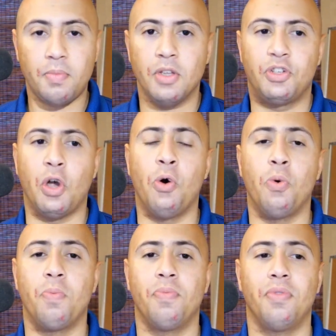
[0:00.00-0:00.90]

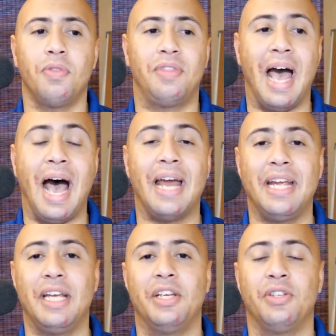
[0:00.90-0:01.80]
So that
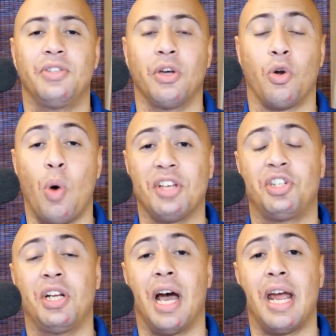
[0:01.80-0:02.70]
is the
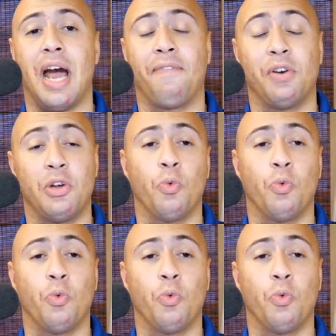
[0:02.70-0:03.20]
question I have for you.